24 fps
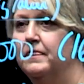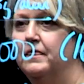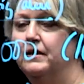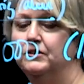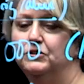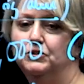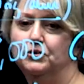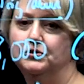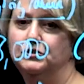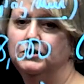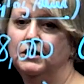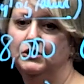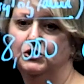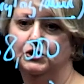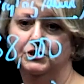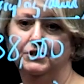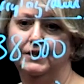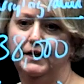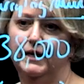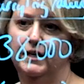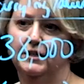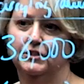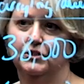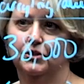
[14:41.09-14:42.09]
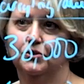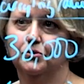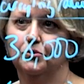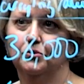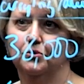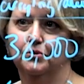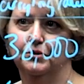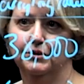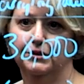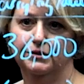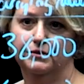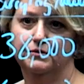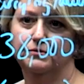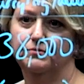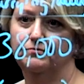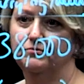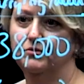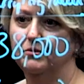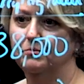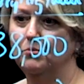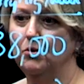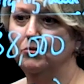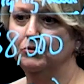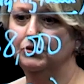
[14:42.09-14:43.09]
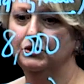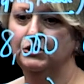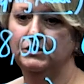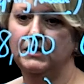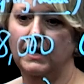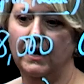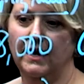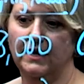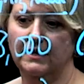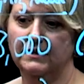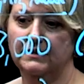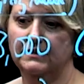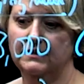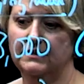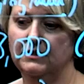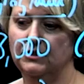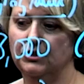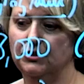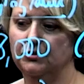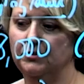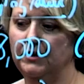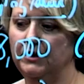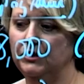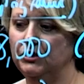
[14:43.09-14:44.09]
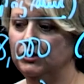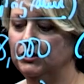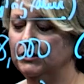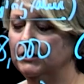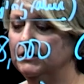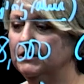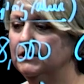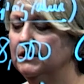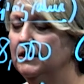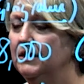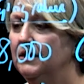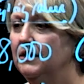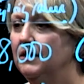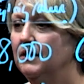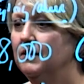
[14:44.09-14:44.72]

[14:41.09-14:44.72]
There's no such thing as accruals for most tax situations.